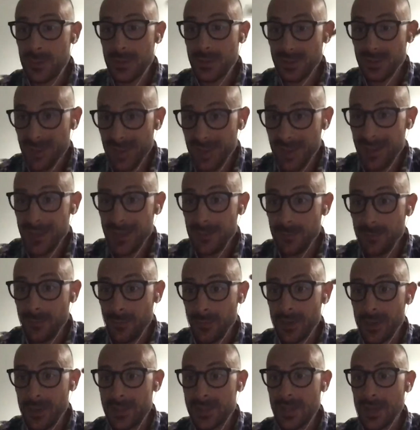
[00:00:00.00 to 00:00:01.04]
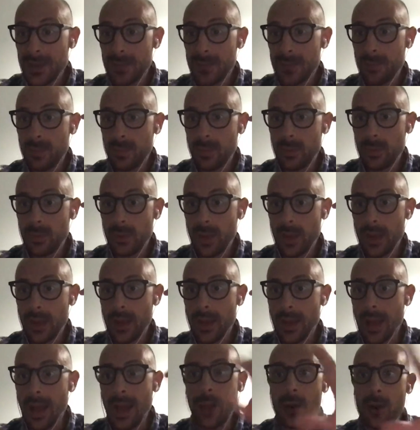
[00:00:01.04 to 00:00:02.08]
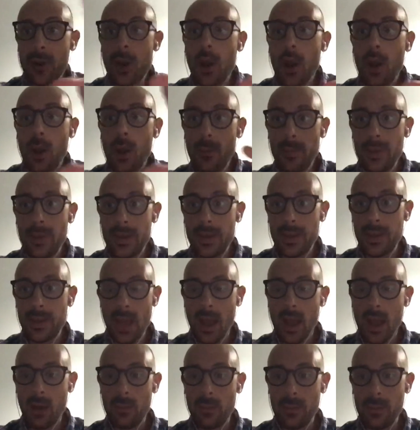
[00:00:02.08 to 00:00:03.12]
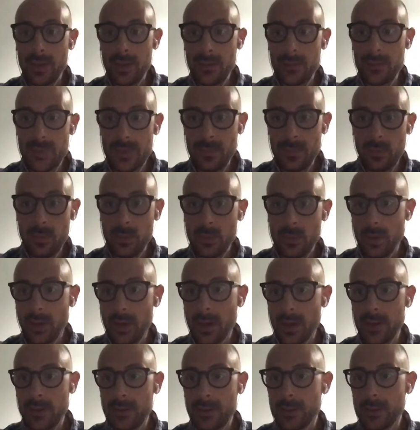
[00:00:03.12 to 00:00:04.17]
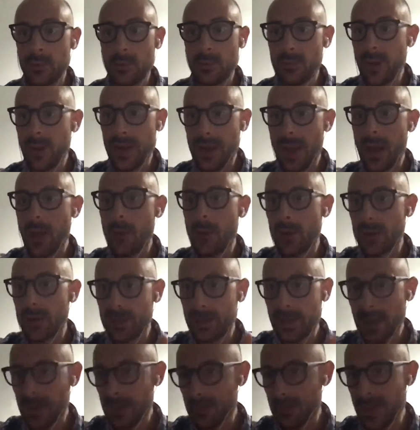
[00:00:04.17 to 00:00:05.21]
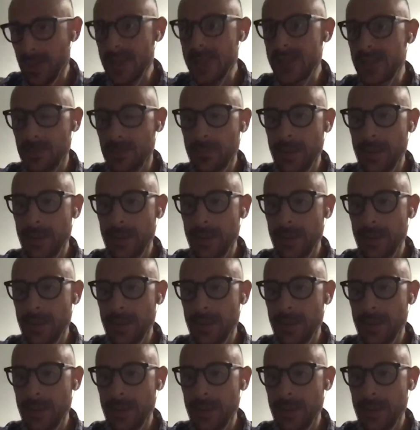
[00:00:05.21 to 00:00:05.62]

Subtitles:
thinking, for example, I don't know how many people are you right now at Basecamp,